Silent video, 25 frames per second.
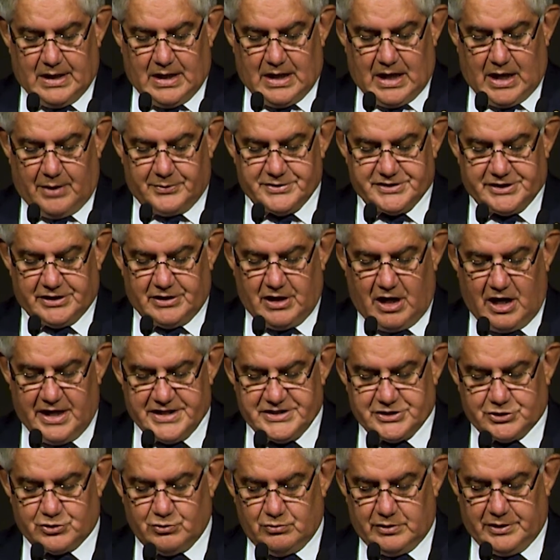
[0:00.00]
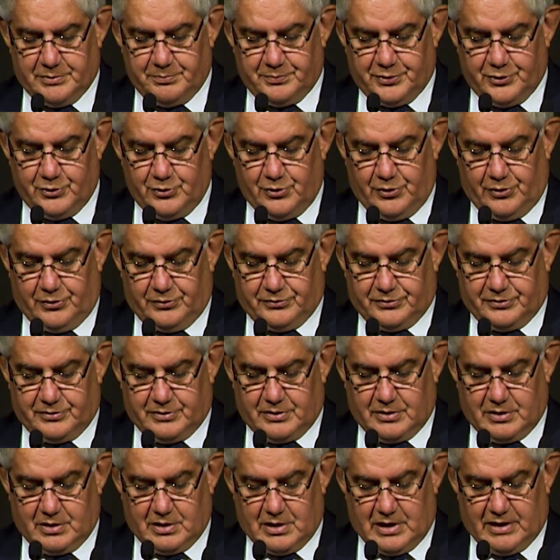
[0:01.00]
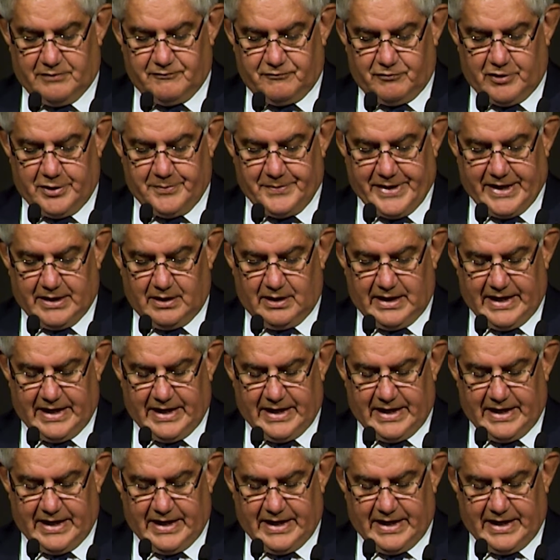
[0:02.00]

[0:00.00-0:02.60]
I was in high school in Perth, and Fremantle